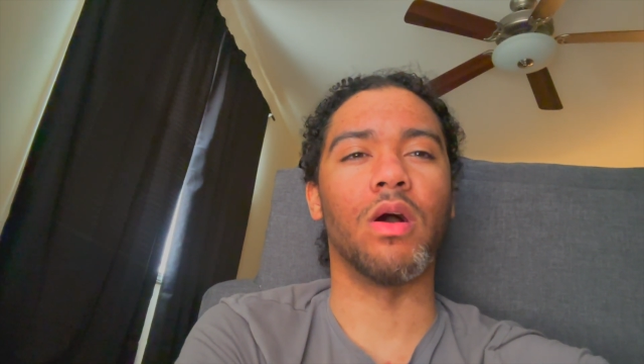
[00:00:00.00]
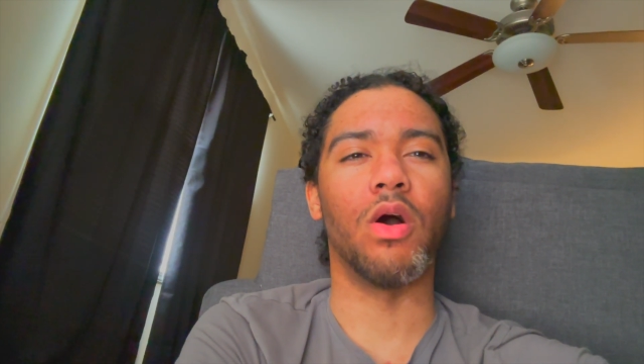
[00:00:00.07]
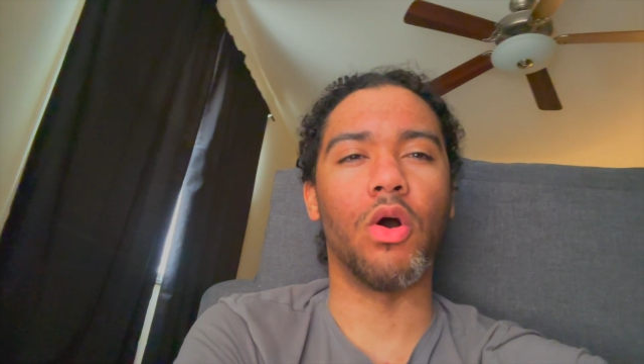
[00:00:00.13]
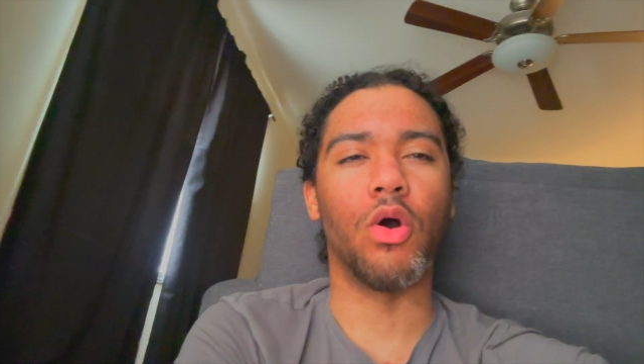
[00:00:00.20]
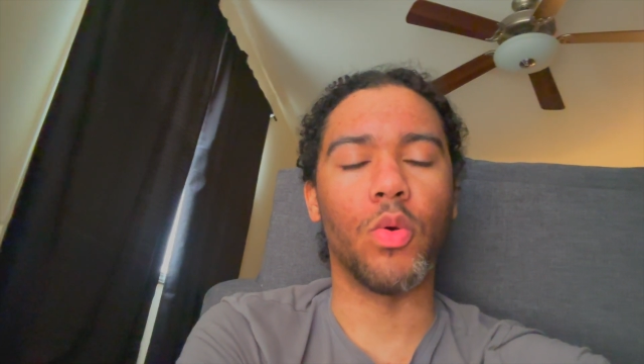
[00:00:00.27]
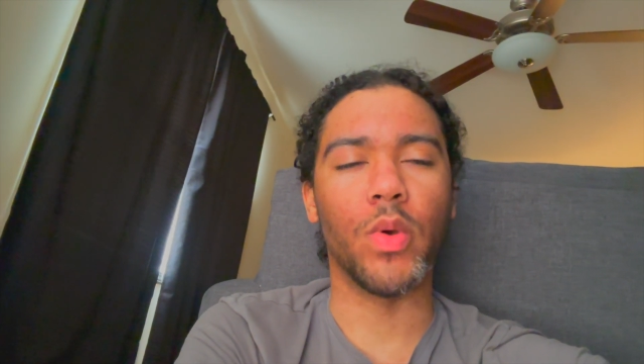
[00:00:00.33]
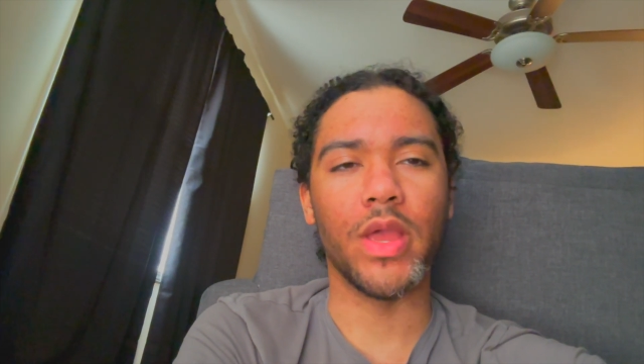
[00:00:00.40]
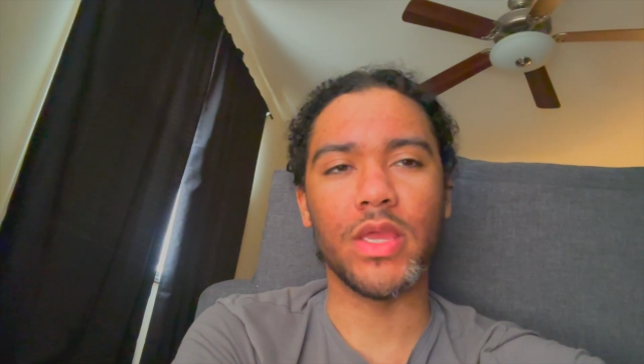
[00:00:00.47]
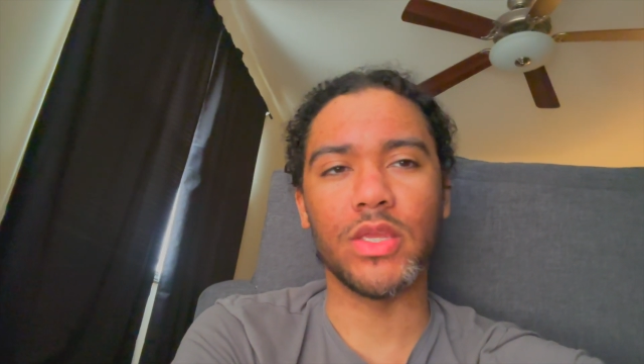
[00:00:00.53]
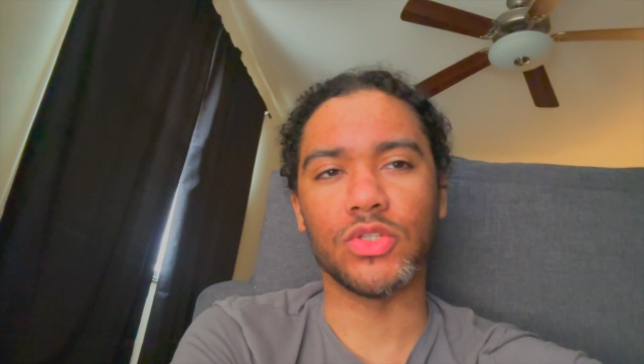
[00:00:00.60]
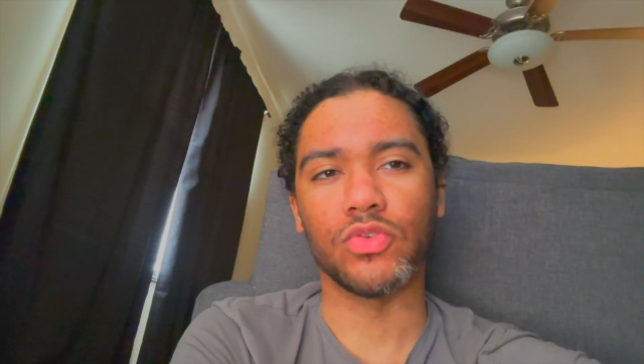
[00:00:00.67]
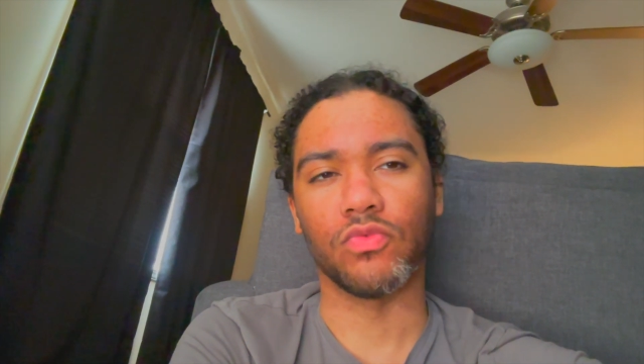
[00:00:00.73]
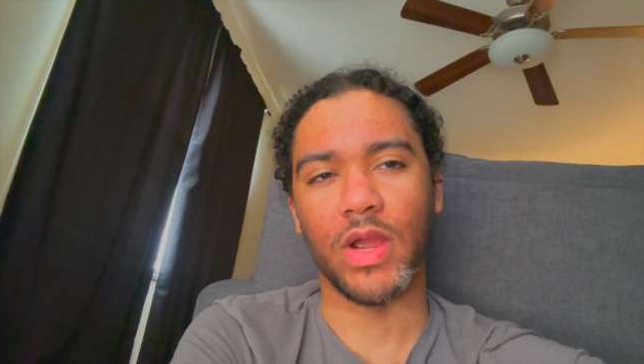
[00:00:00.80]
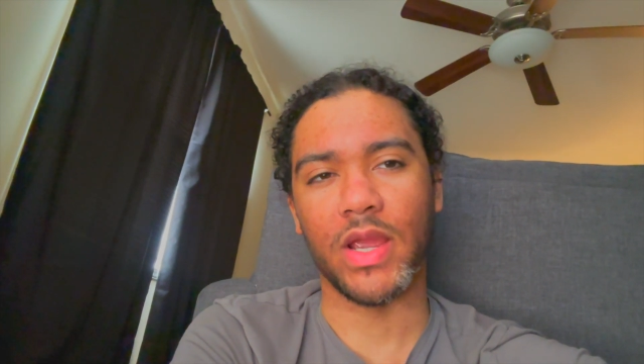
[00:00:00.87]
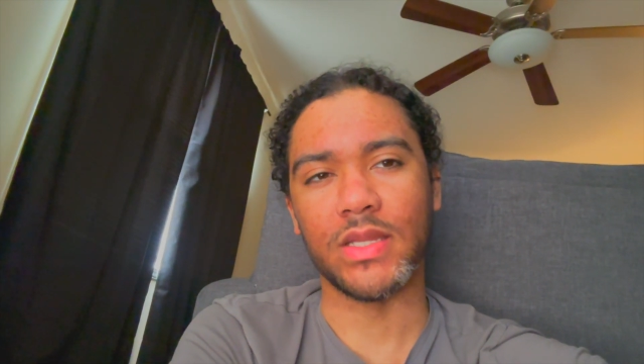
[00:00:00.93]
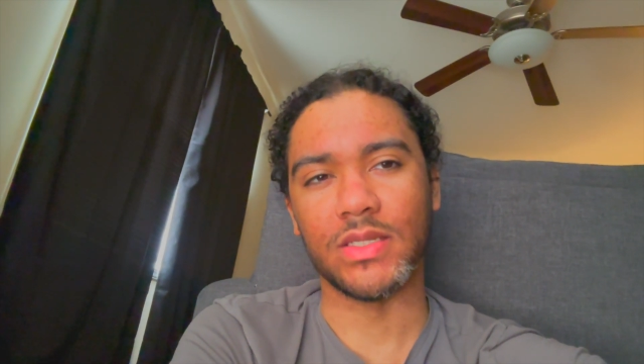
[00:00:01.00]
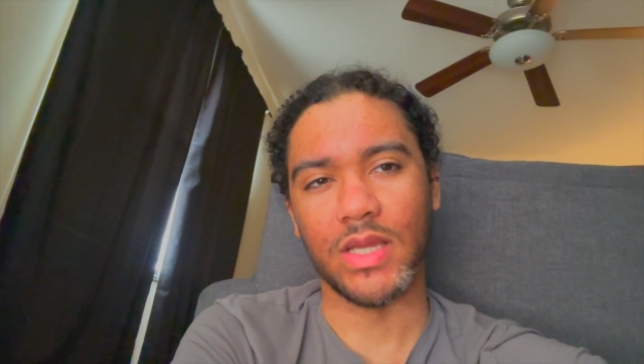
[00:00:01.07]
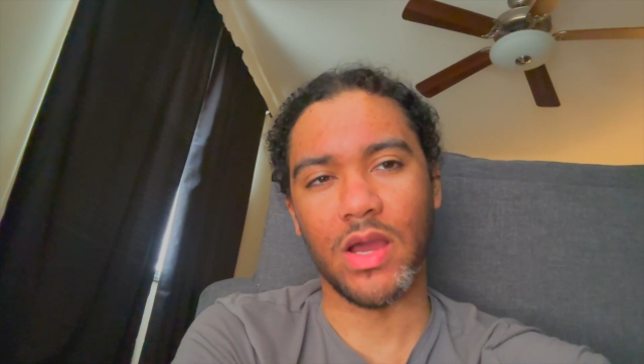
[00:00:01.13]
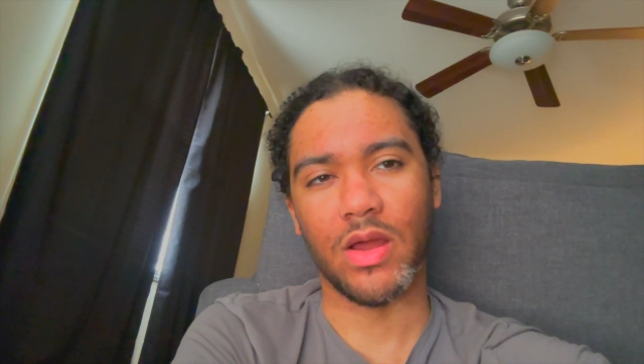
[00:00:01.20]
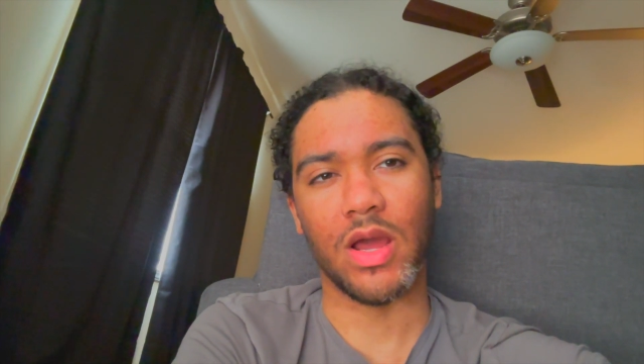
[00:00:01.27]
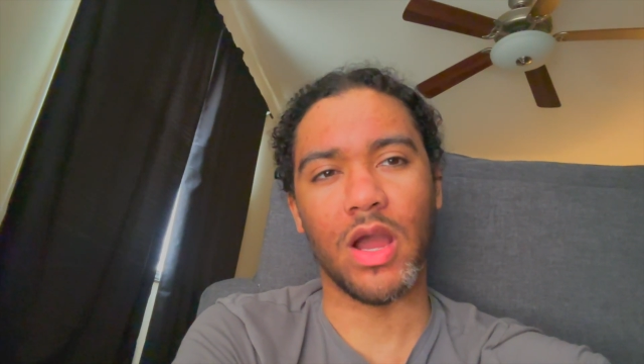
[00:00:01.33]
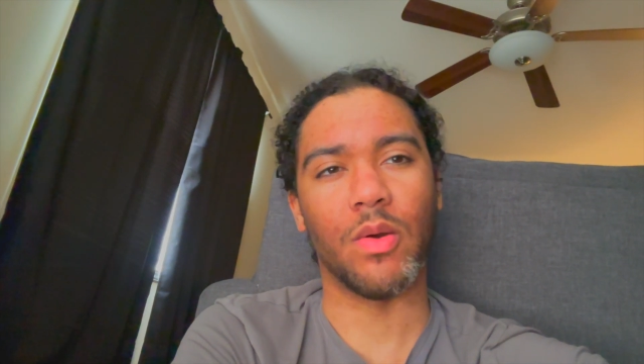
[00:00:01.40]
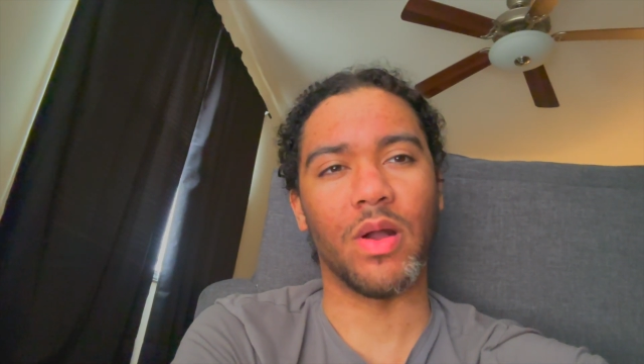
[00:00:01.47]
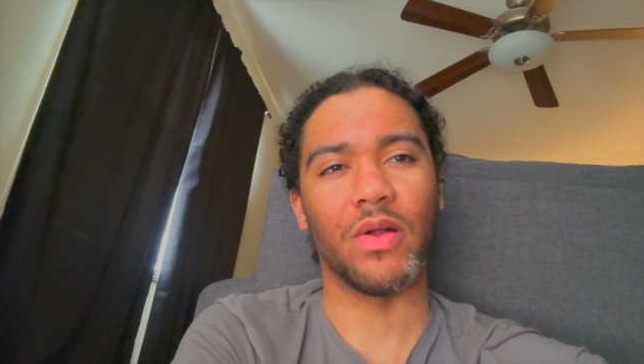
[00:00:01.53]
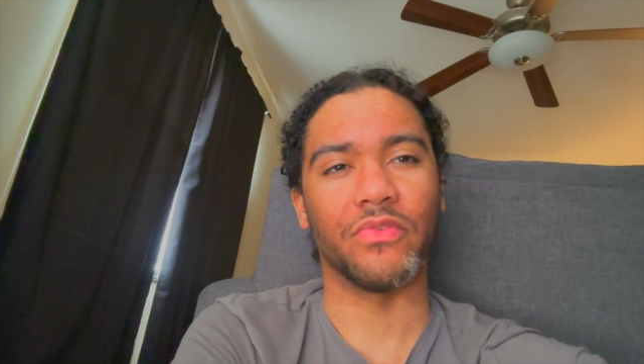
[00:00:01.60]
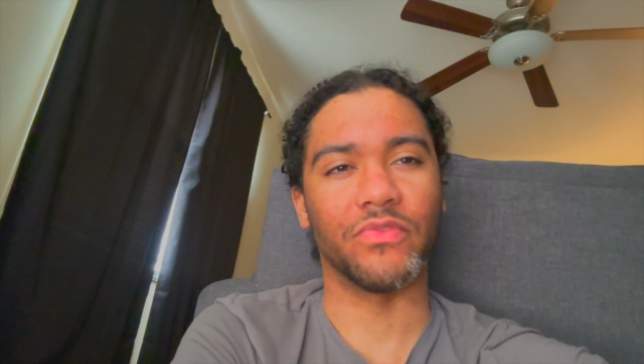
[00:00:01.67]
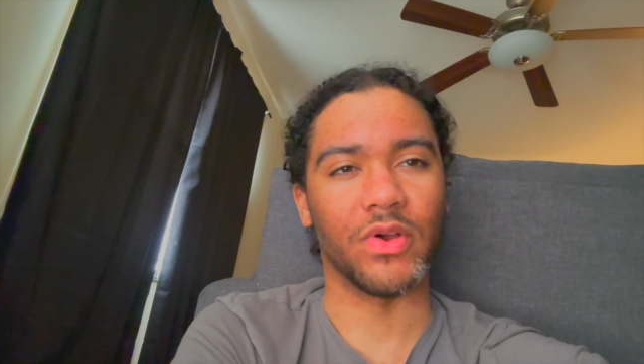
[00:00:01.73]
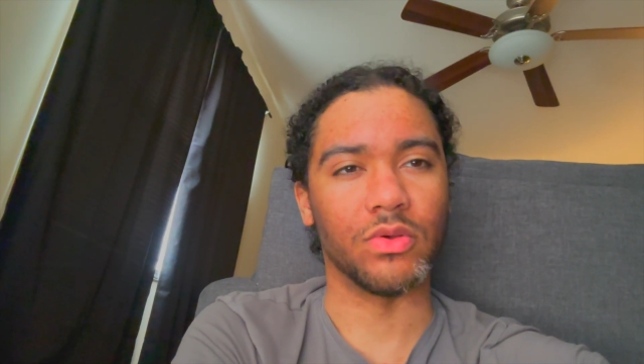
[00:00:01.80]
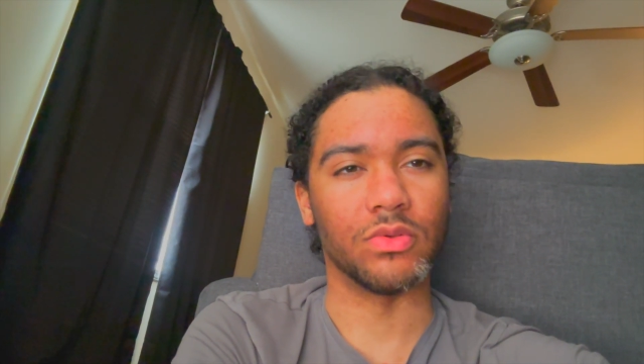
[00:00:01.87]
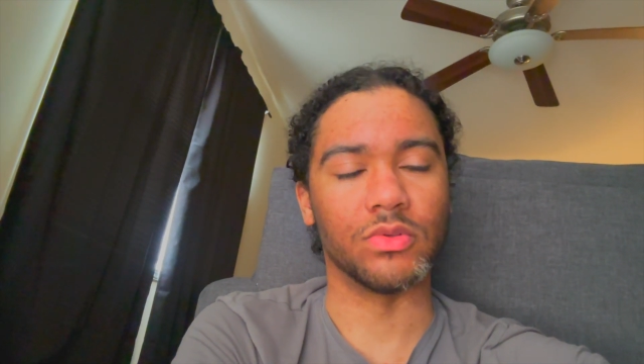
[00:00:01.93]
always write down how I
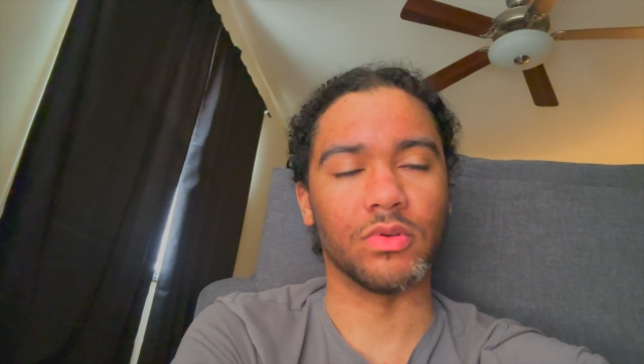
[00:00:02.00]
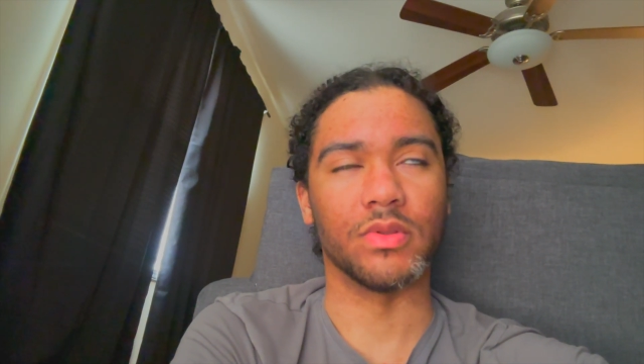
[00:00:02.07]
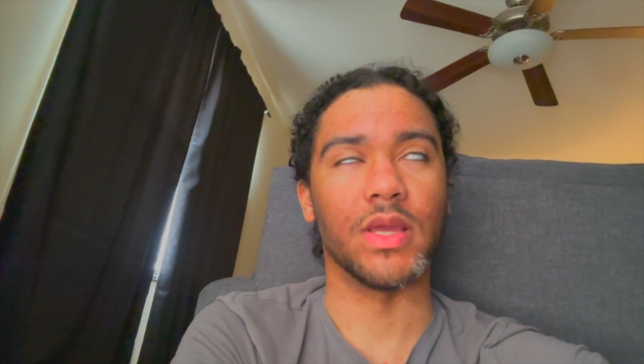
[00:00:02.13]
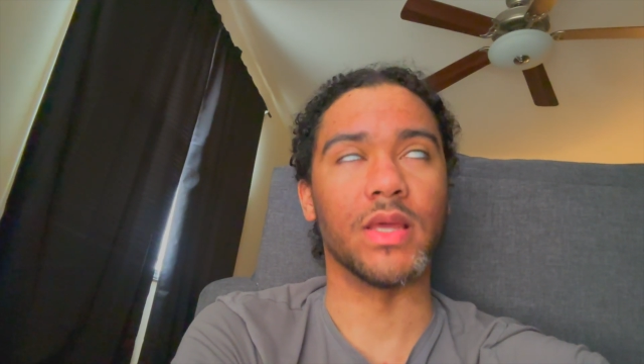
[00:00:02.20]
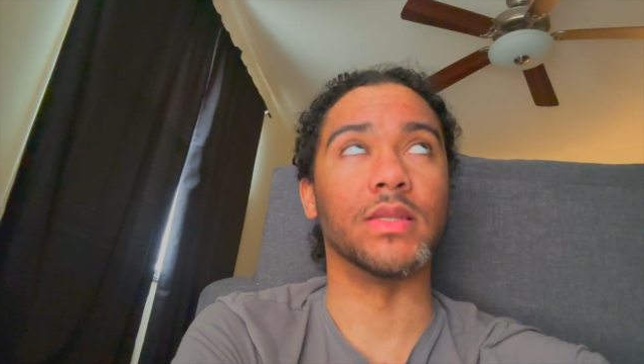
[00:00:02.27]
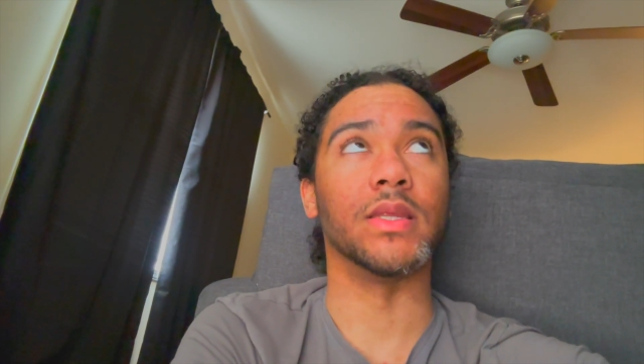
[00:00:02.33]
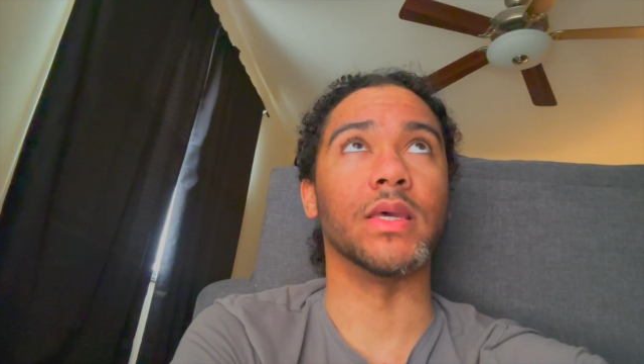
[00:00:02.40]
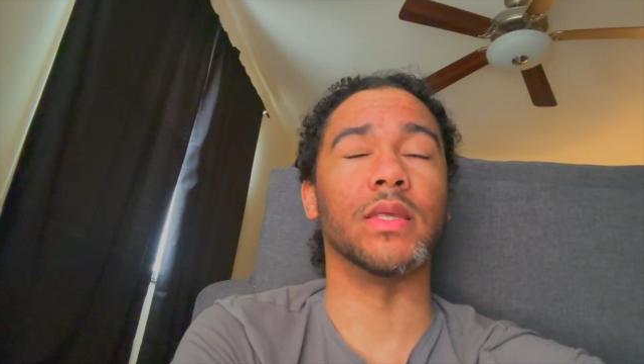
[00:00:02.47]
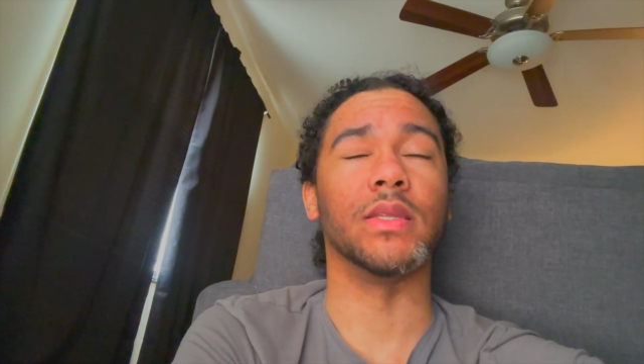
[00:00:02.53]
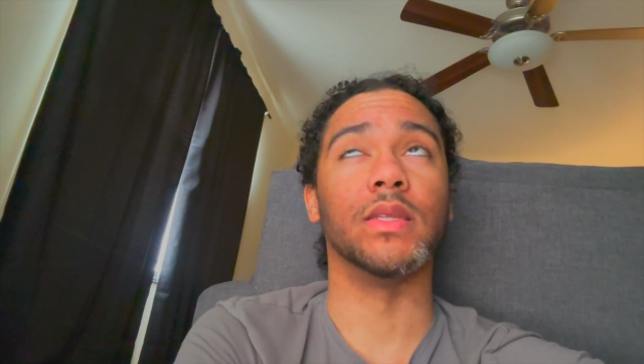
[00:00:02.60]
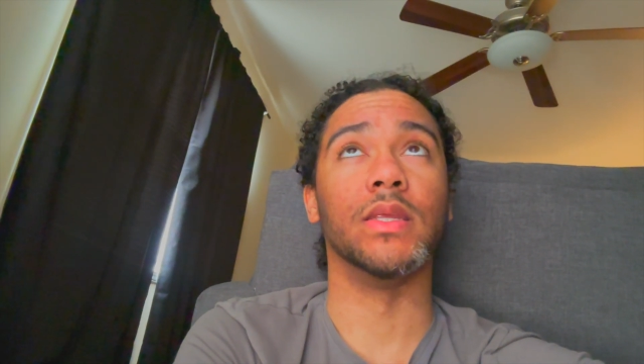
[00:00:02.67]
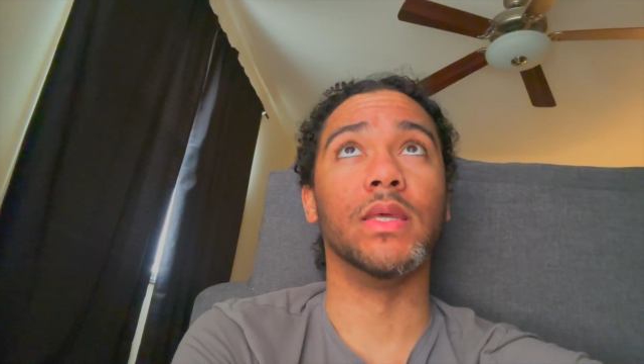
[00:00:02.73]
felt during that day